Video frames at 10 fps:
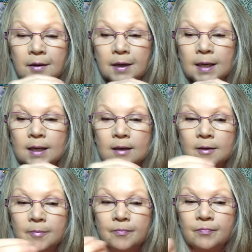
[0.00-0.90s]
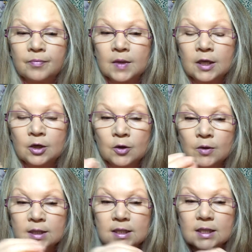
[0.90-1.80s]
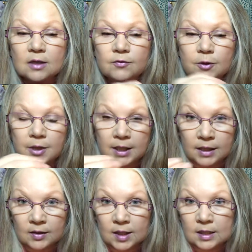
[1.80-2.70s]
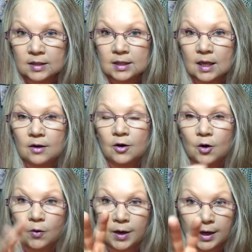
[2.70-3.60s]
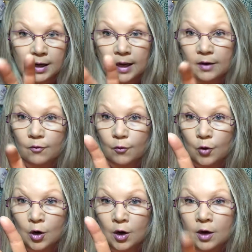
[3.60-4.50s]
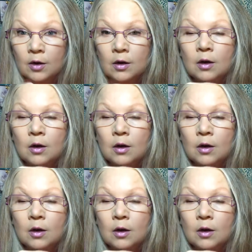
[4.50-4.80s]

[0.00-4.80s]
um, you know instead of looking at things that are going kind of wrong